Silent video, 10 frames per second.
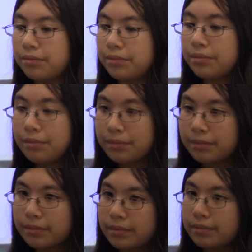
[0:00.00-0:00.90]

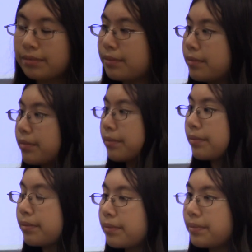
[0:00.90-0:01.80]

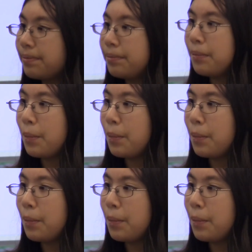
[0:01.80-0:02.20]
[no speech]